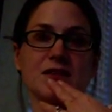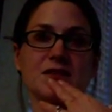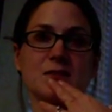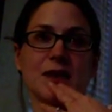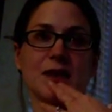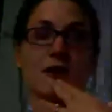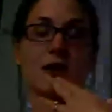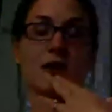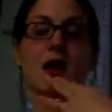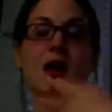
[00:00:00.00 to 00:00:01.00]
else do we got
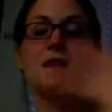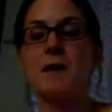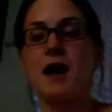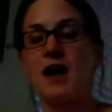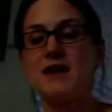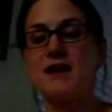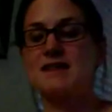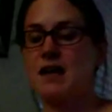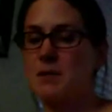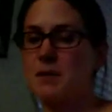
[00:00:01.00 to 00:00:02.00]
going on? The pond
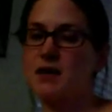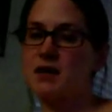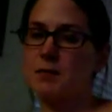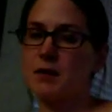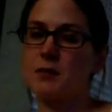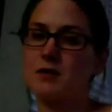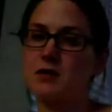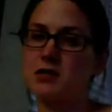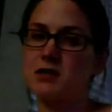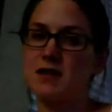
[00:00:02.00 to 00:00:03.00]
is kind of part of the
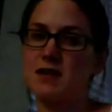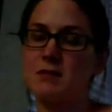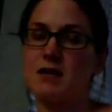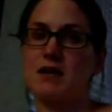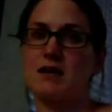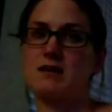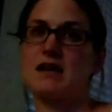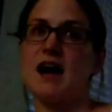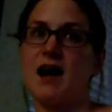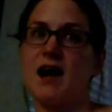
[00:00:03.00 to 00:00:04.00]
permaculture thing, because
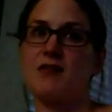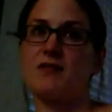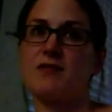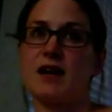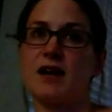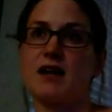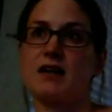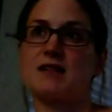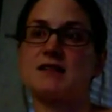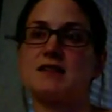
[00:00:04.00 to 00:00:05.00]
to have
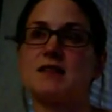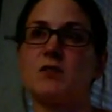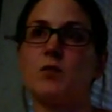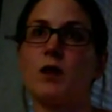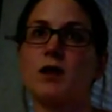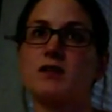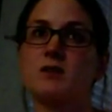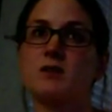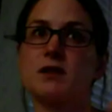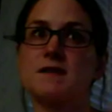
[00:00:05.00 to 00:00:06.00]
a consistent water
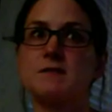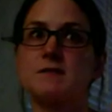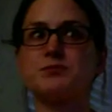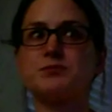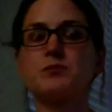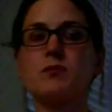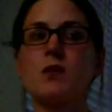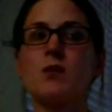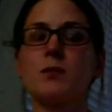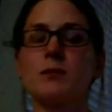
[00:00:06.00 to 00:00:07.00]
source
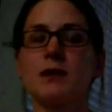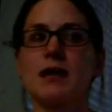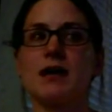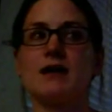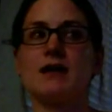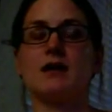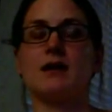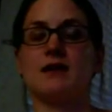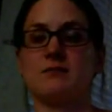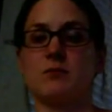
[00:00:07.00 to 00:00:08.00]
will bring in a
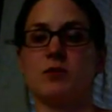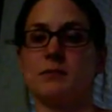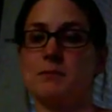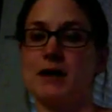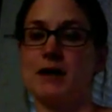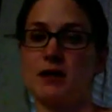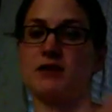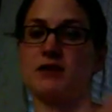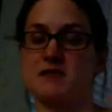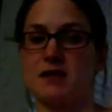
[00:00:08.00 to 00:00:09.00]
lot of more
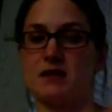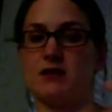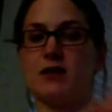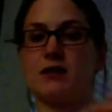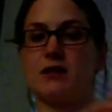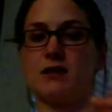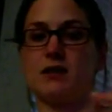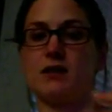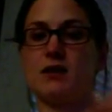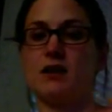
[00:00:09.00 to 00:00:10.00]
biodiversity. You'll get
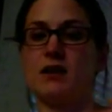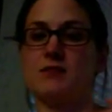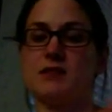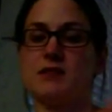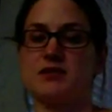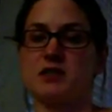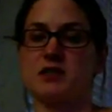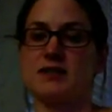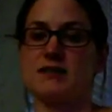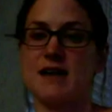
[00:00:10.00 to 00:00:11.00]
the
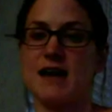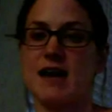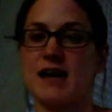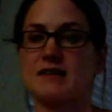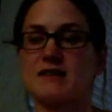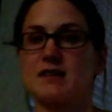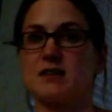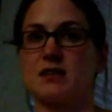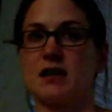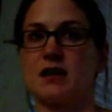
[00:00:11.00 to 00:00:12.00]
beneficial insects, and
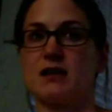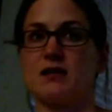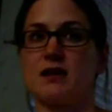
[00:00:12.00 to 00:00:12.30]
you'll get